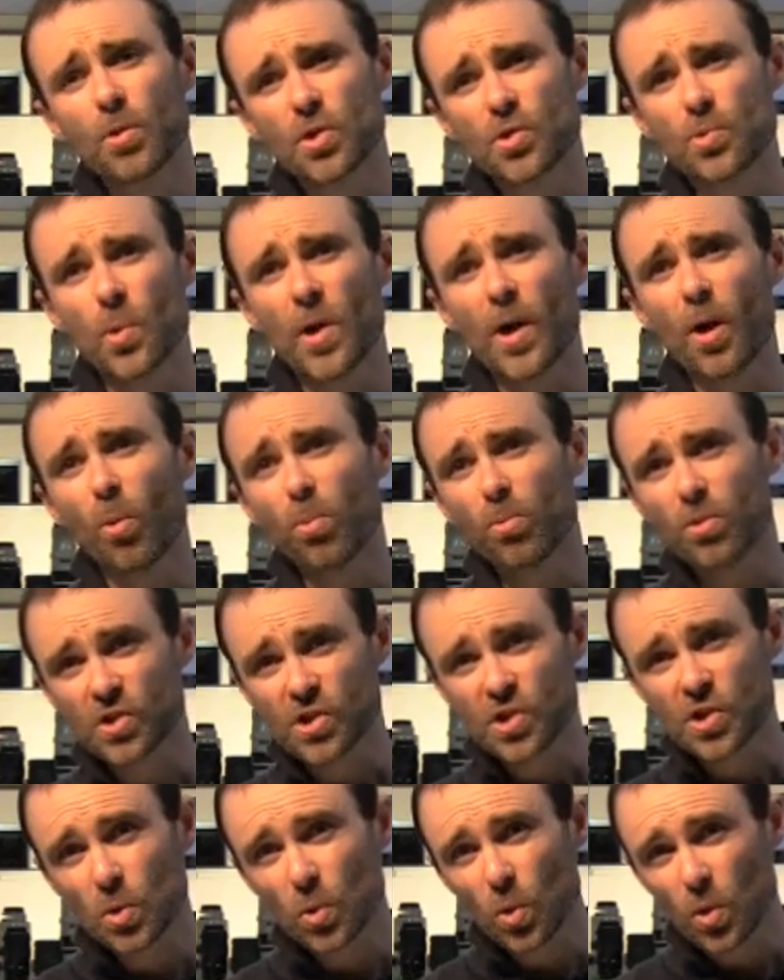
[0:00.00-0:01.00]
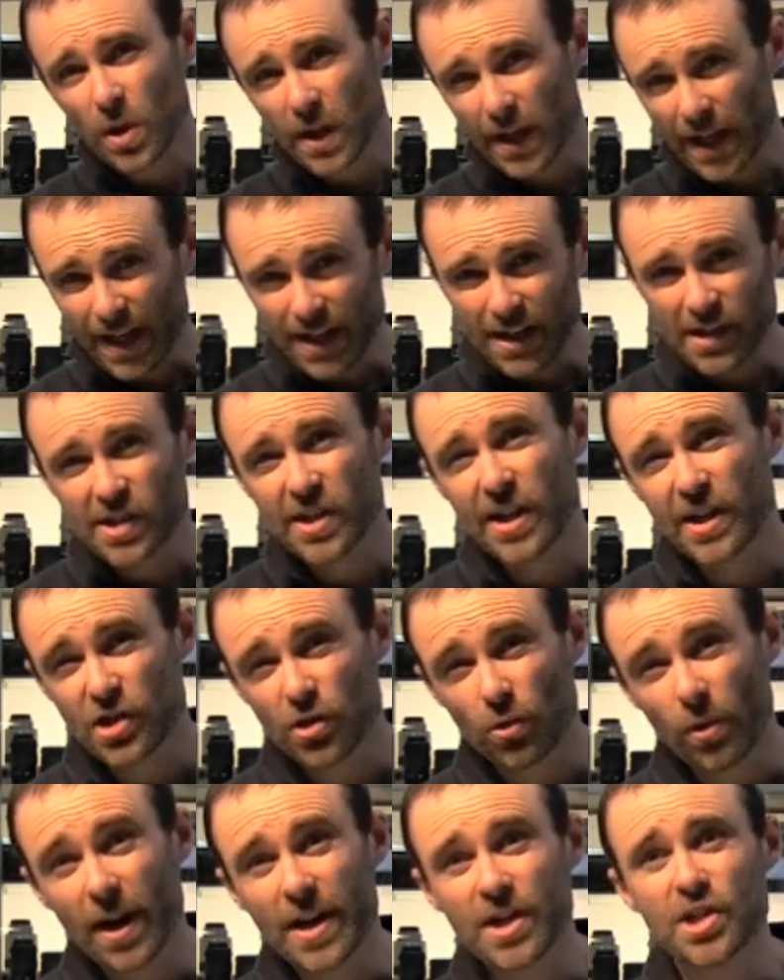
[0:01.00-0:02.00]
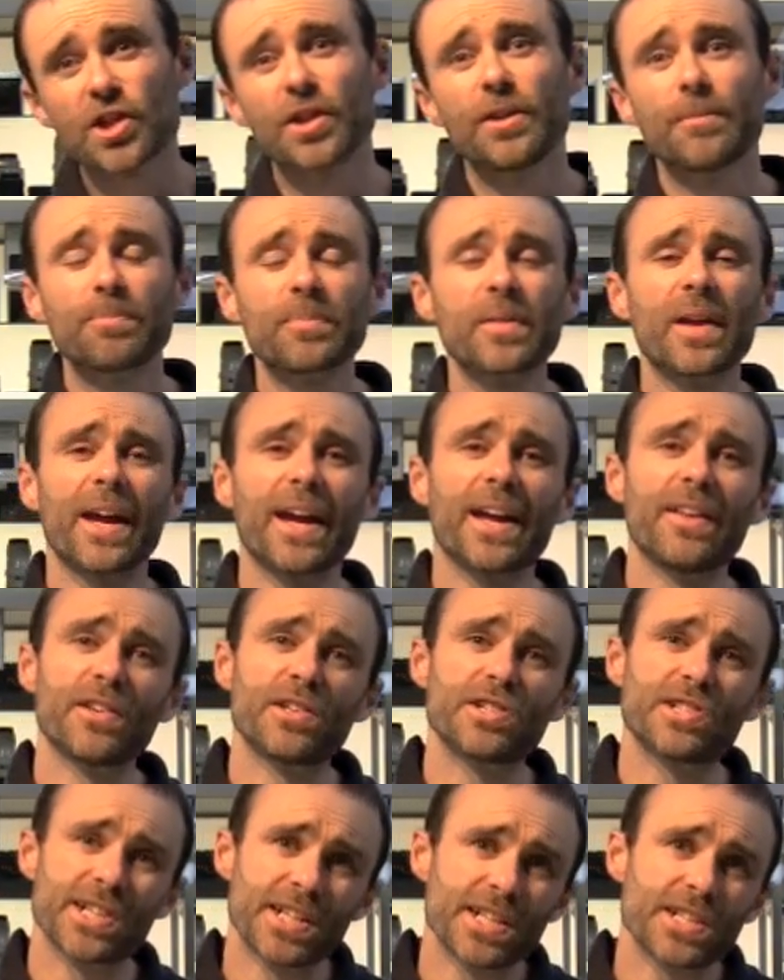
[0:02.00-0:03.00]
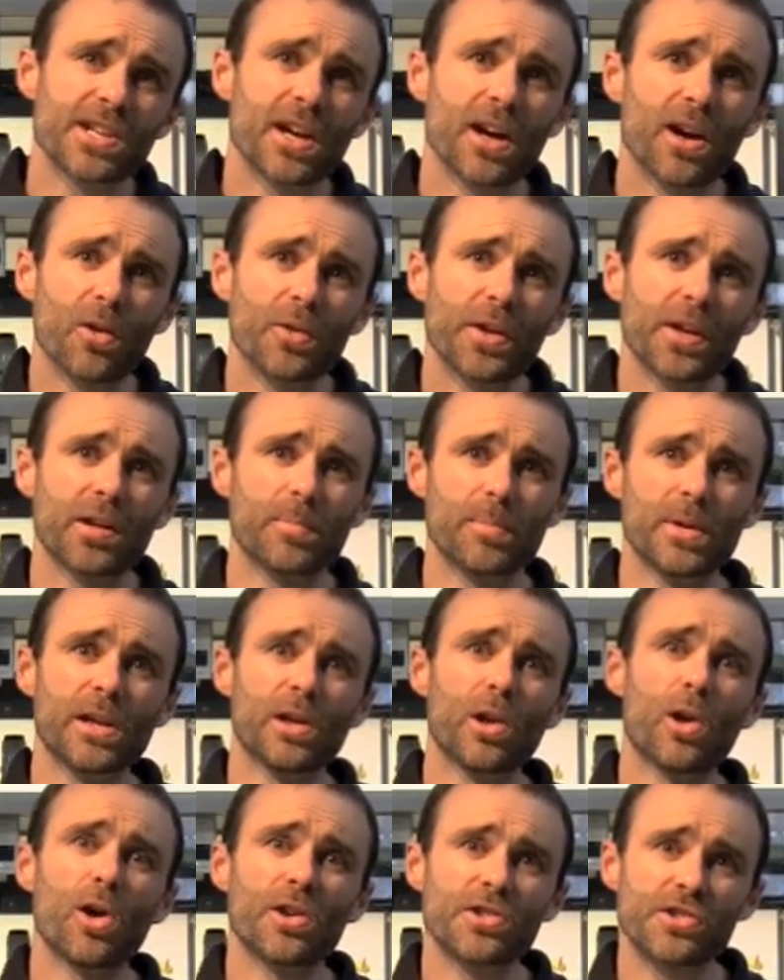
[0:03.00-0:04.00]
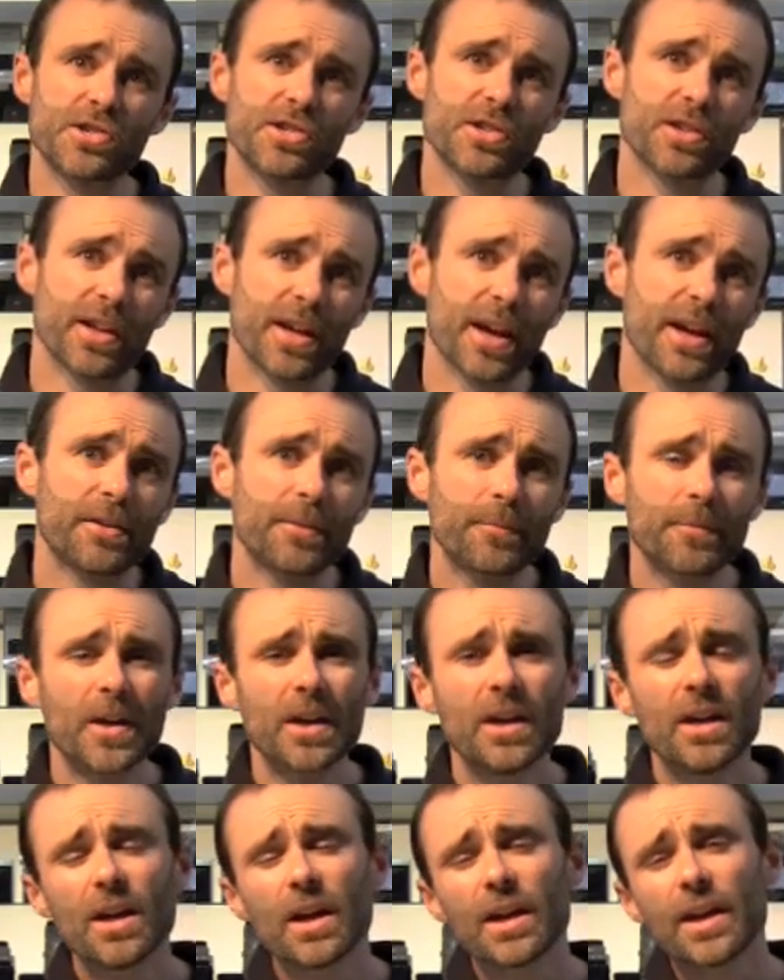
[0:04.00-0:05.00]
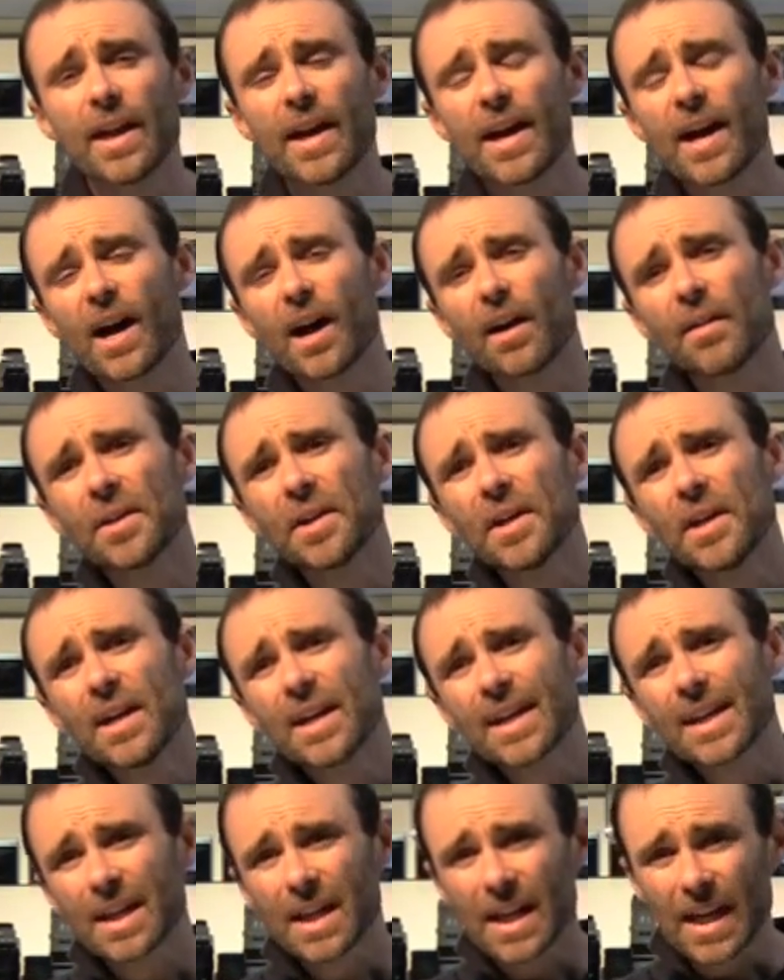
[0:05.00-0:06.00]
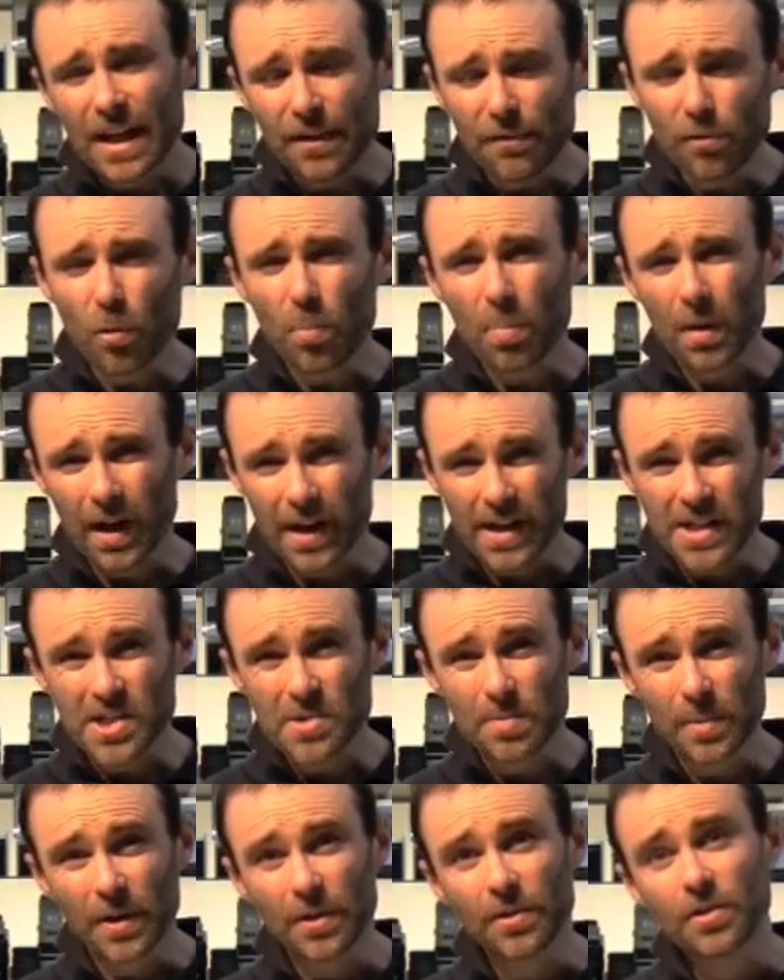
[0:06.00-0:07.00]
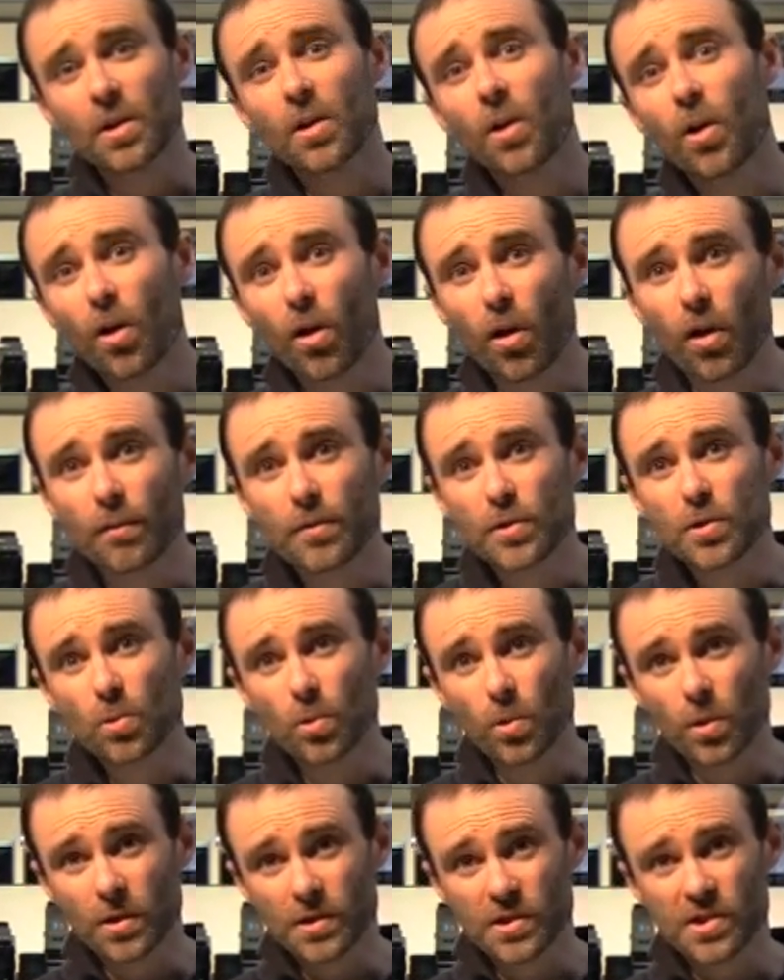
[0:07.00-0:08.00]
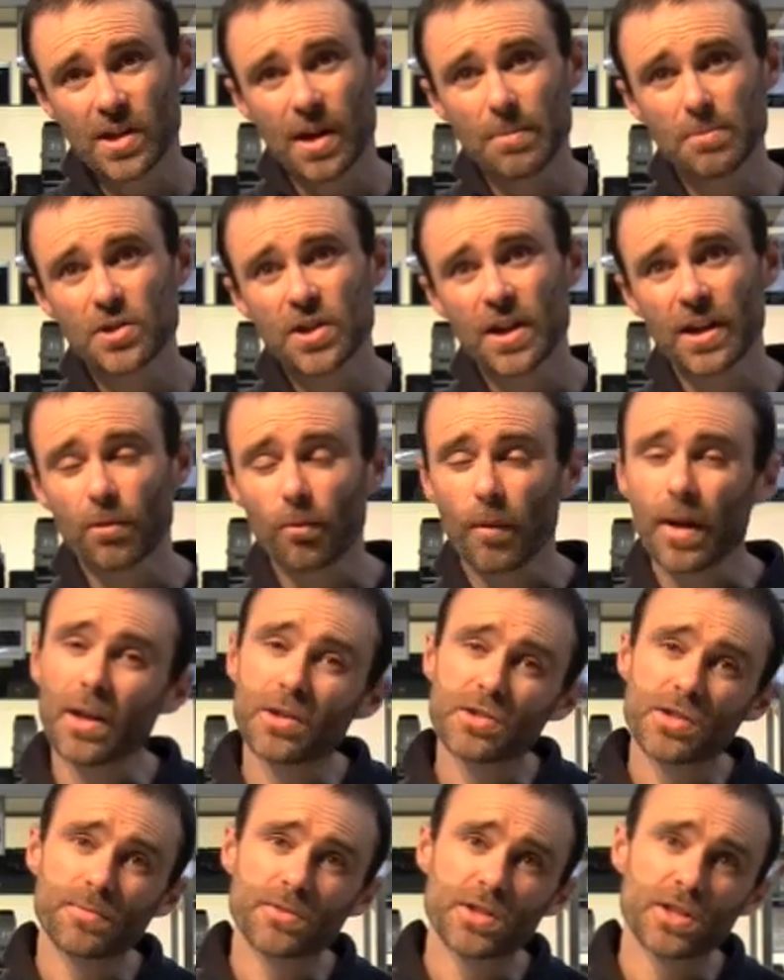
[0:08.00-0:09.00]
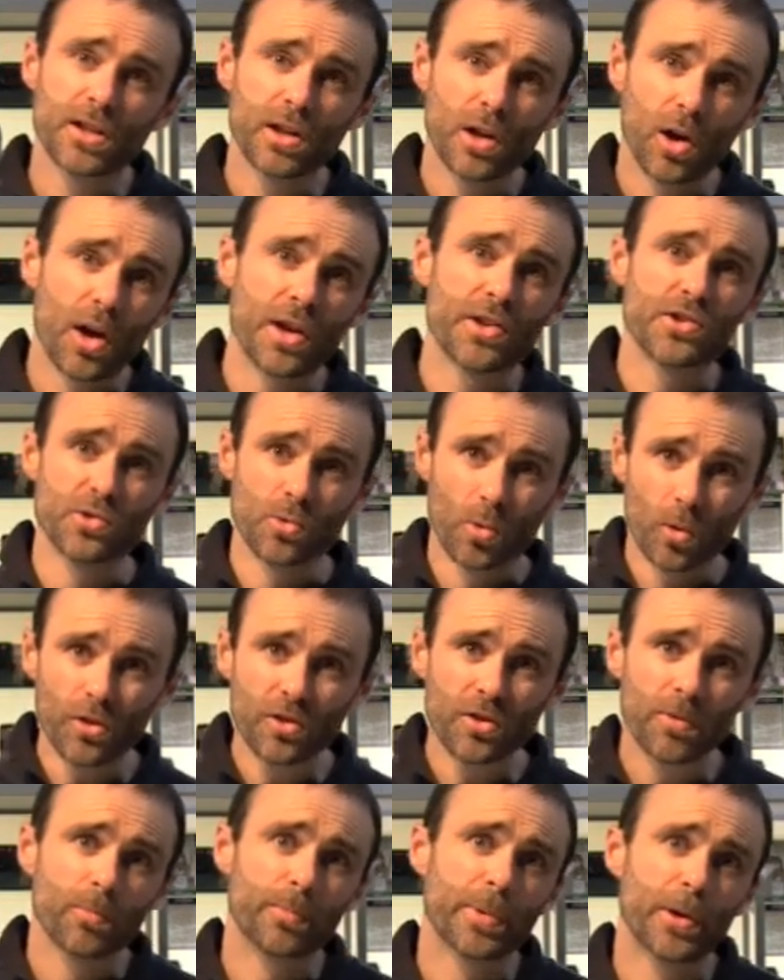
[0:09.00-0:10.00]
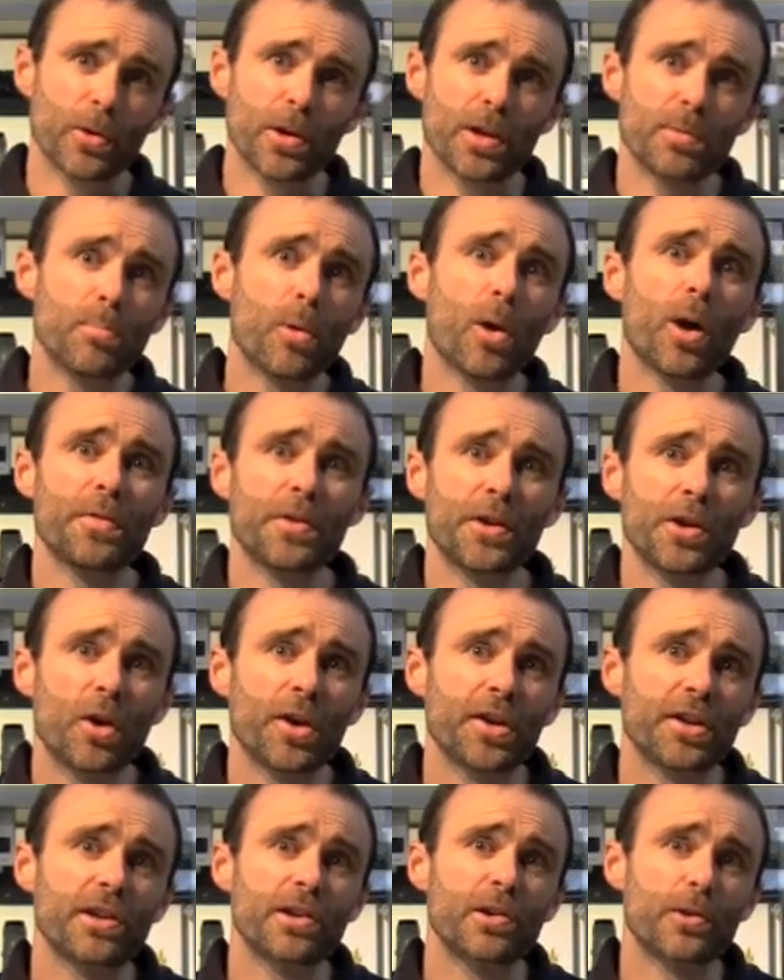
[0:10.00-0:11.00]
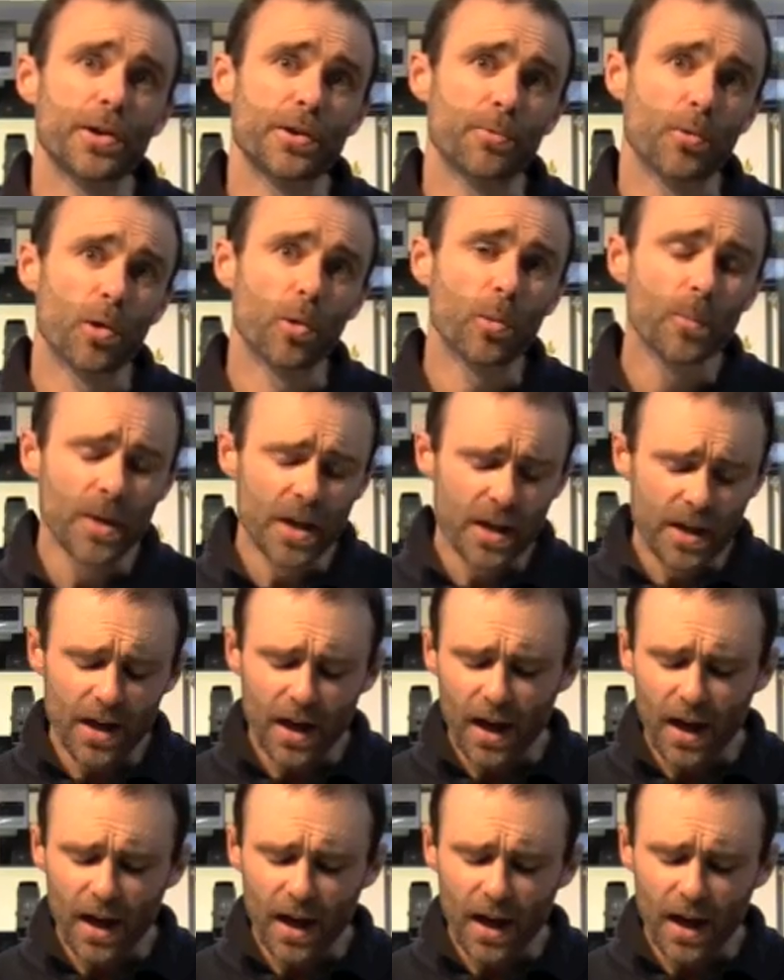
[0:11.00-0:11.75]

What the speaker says: which will help restore the colour saturation and the detail that can be lost to that. Now, careful placement of your subject relative to your light source, bearing in mind the 90-degree rule,